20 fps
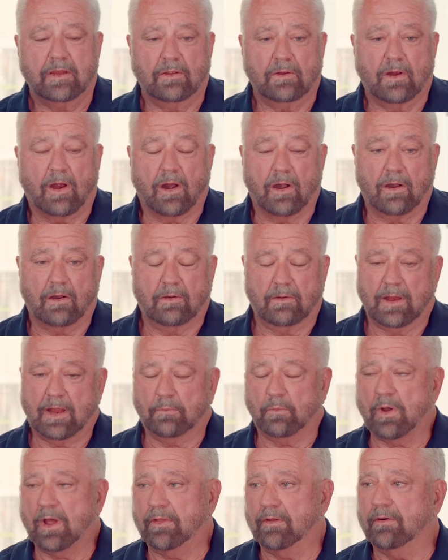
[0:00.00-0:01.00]
are
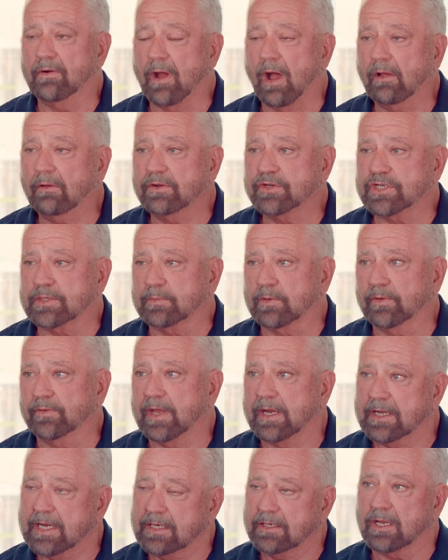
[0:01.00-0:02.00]
while they're knowledgeable,
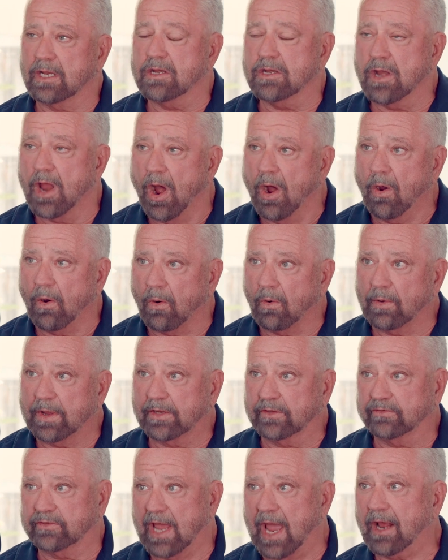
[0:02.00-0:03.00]
they need to know
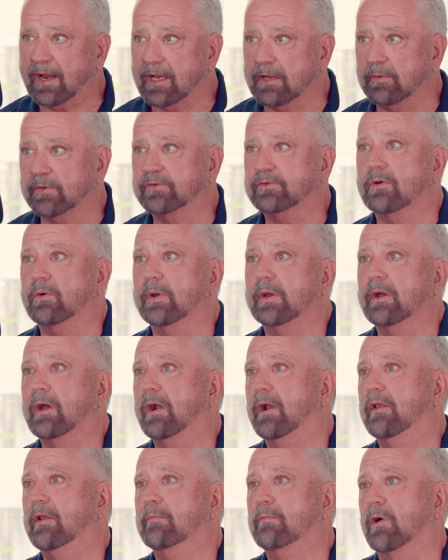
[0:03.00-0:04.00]
exactly what's going
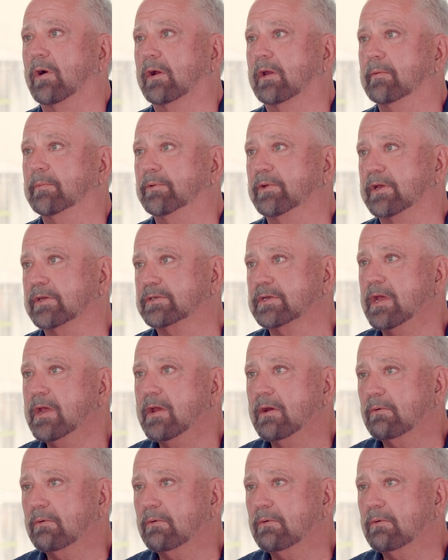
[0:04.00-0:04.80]
on in the marketplace.